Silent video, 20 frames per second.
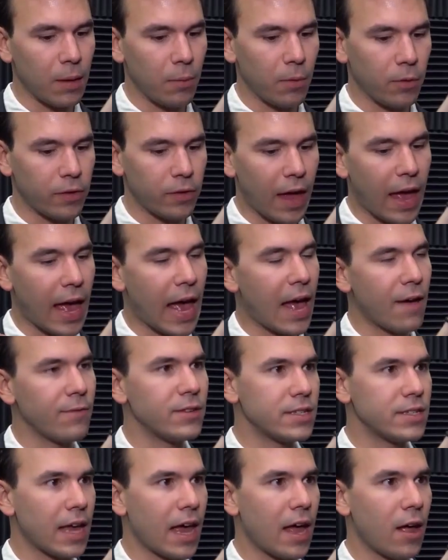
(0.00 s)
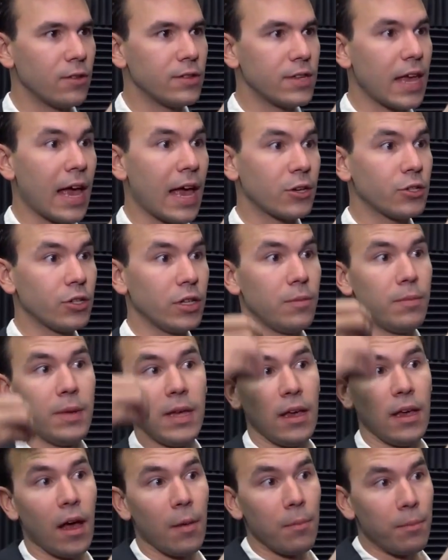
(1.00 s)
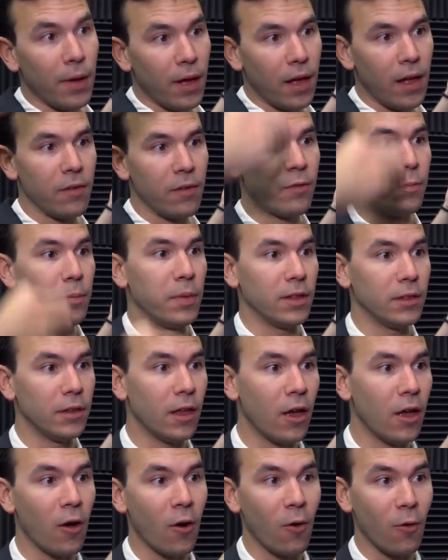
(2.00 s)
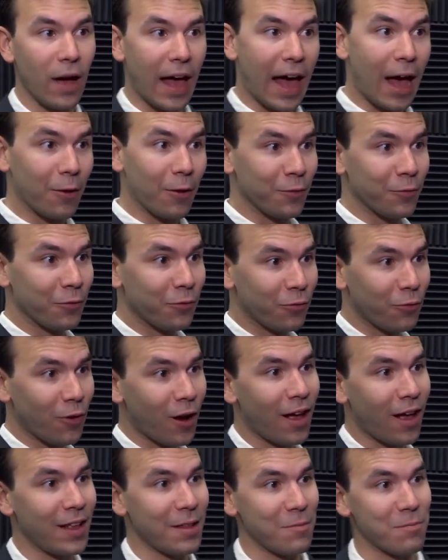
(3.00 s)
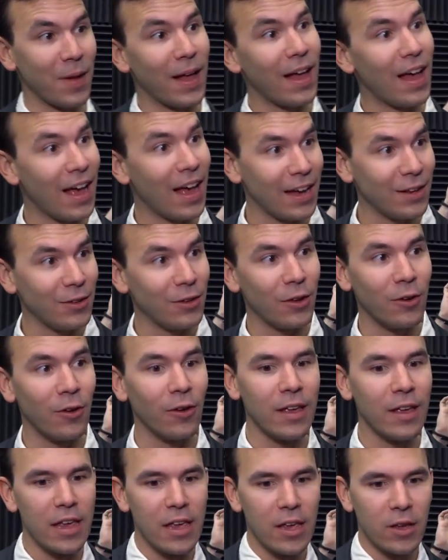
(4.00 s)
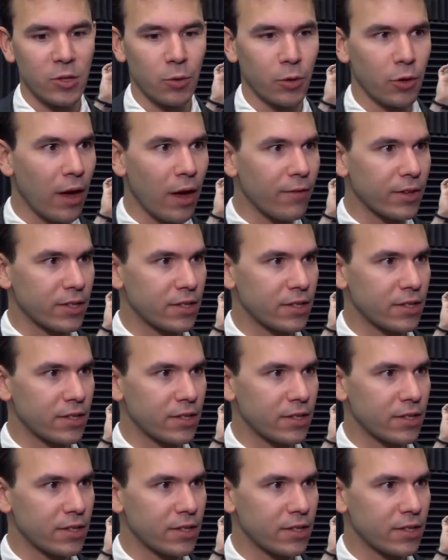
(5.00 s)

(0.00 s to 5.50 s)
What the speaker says: able to have sounds actually be above, below, out in front, behind you. So when you have a